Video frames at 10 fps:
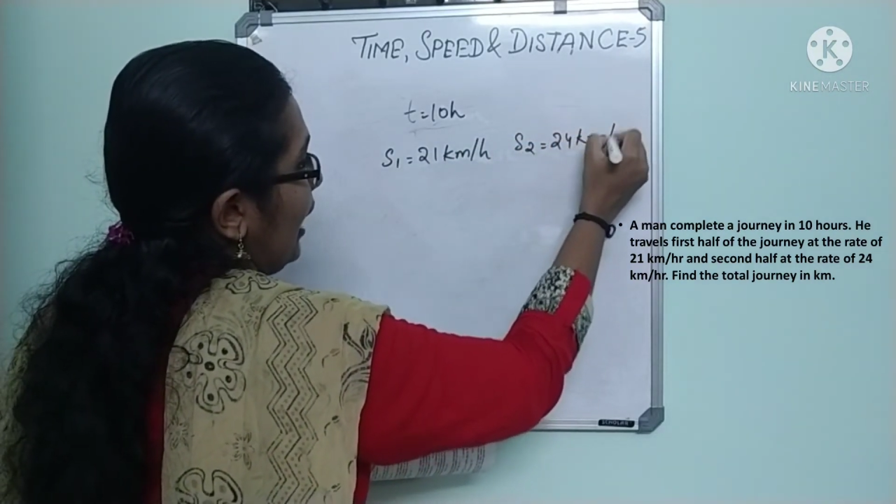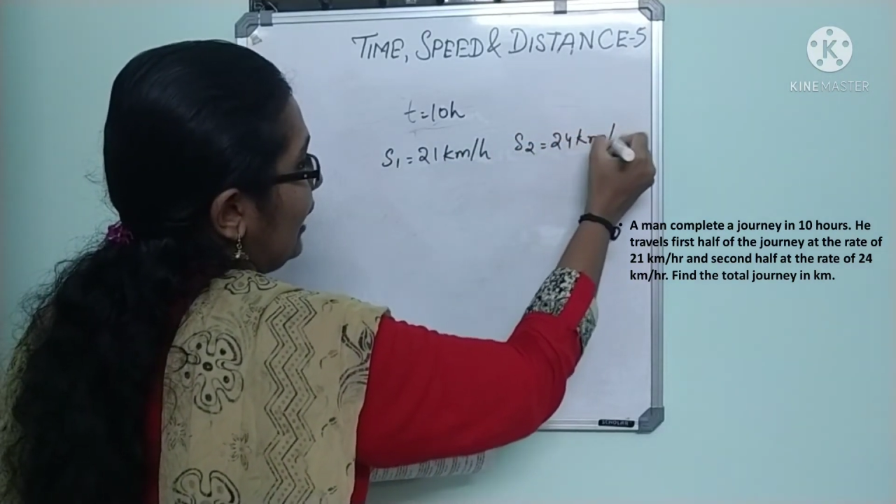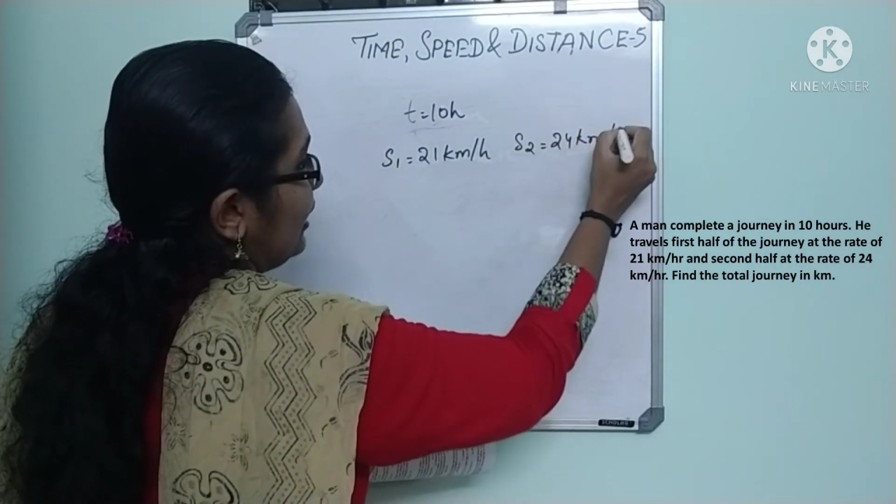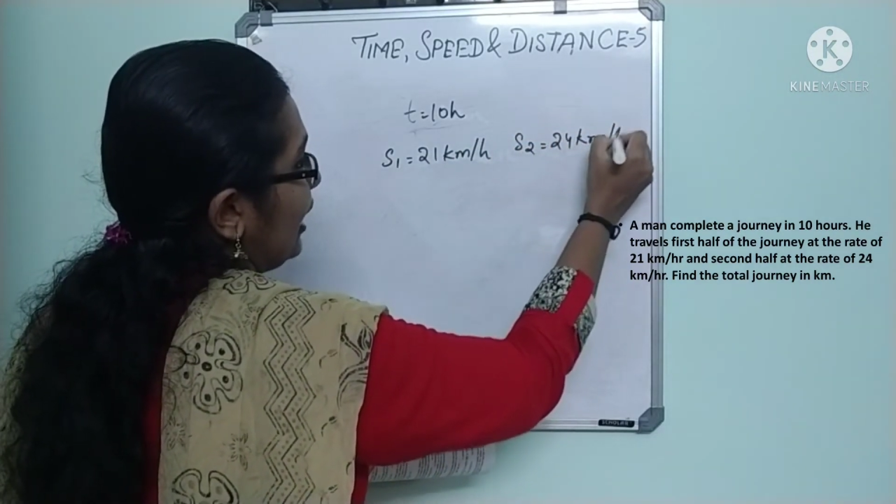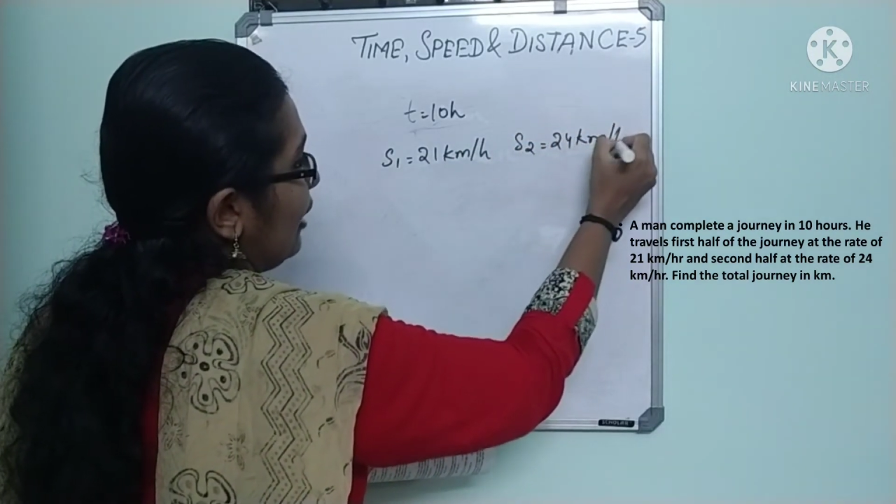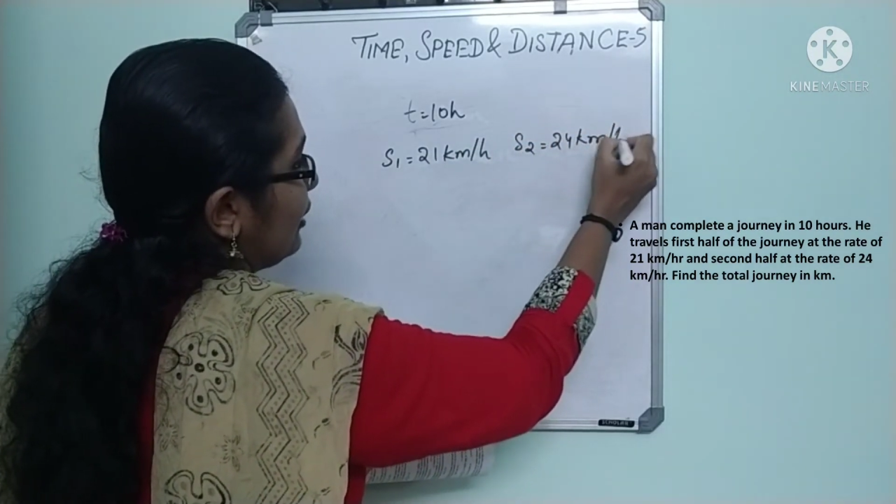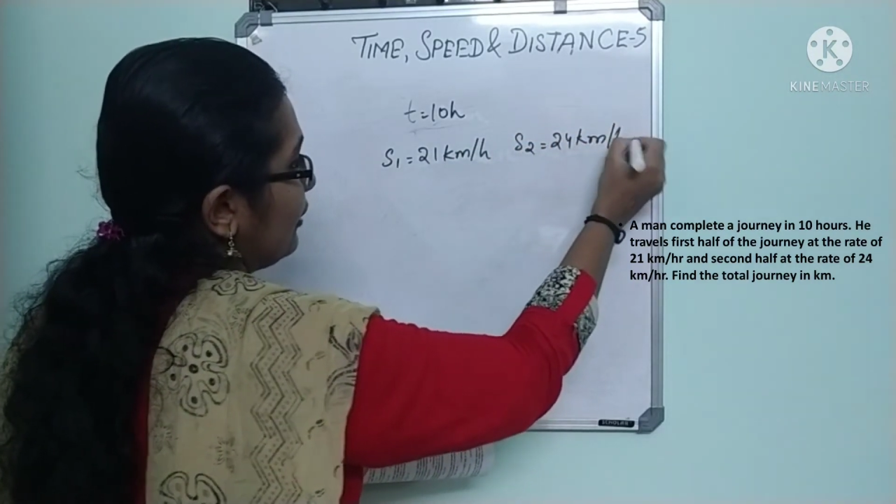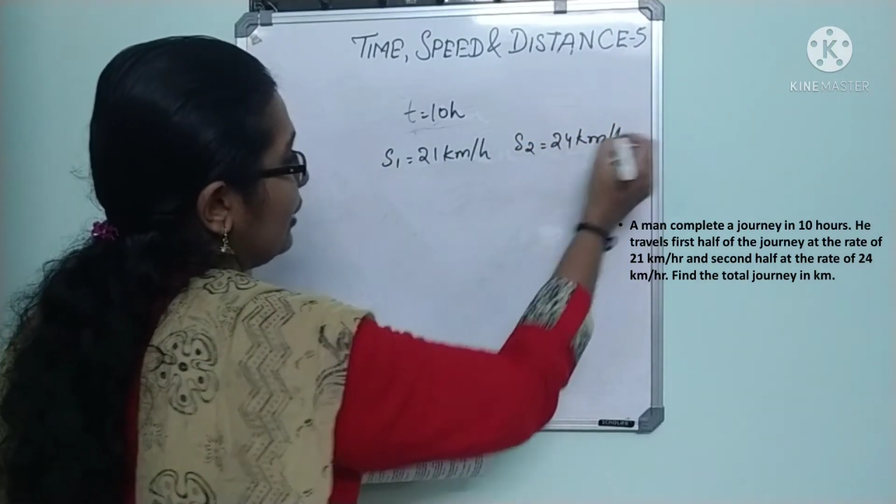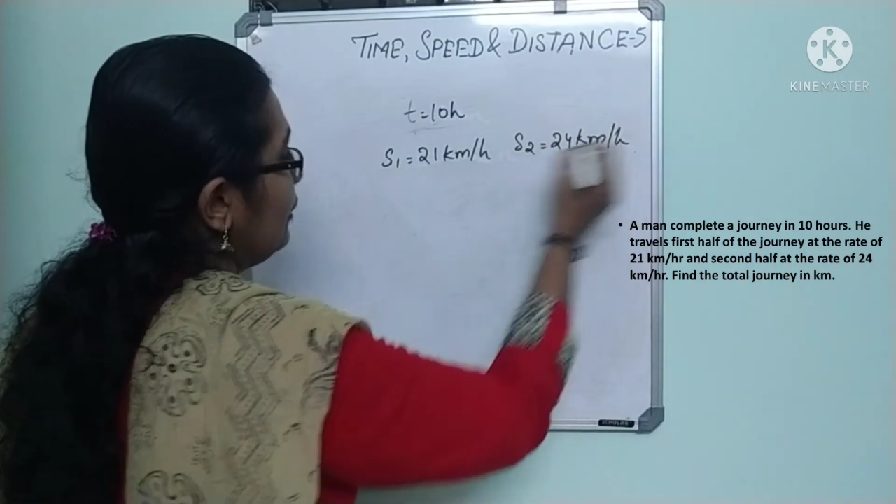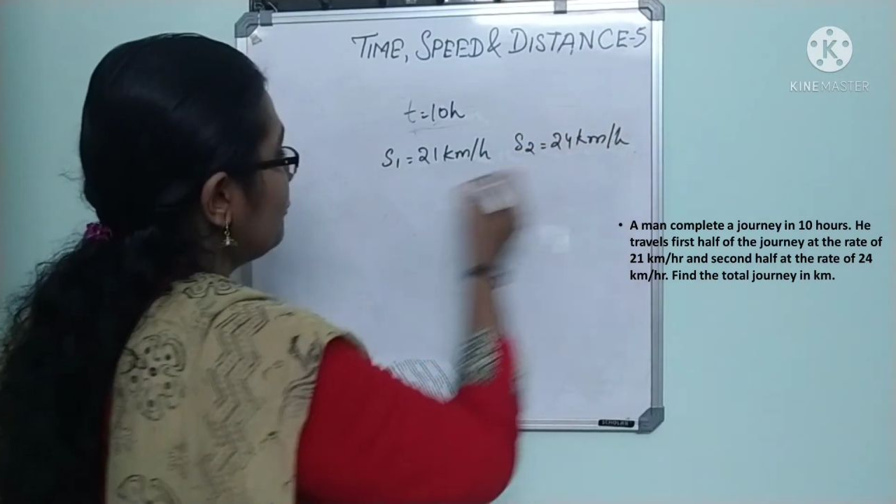And they have
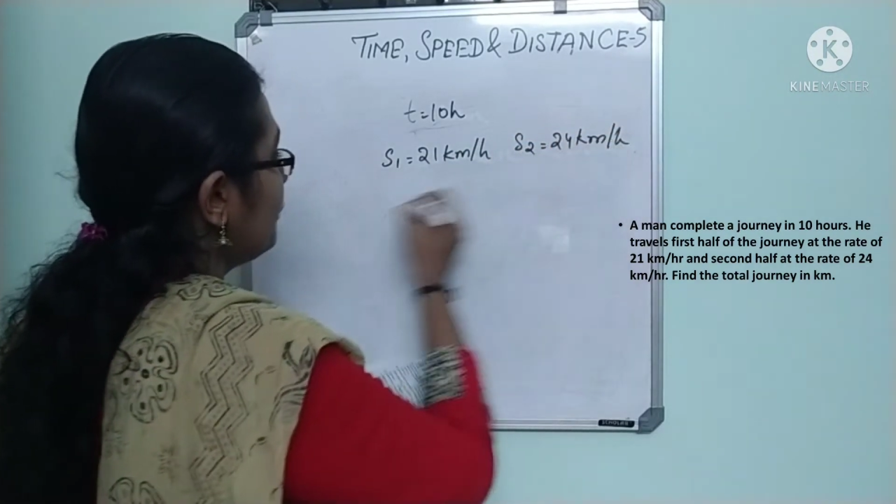given